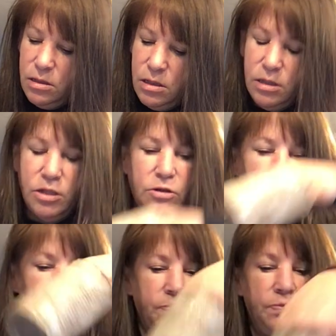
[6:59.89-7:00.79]
That's good.
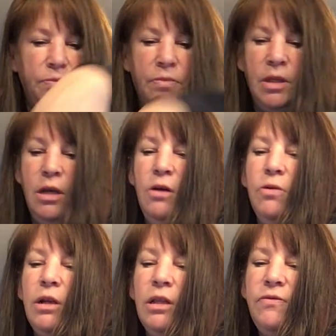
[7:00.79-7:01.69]
I'm
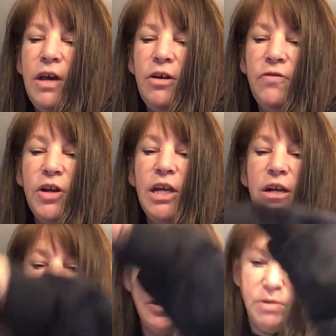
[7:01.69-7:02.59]
gonna leave that over
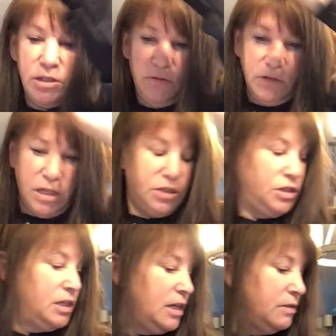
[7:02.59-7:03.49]
here so I don't touch it
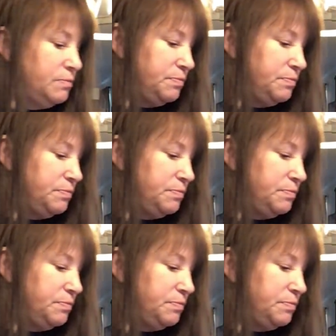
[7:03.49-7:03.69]
again.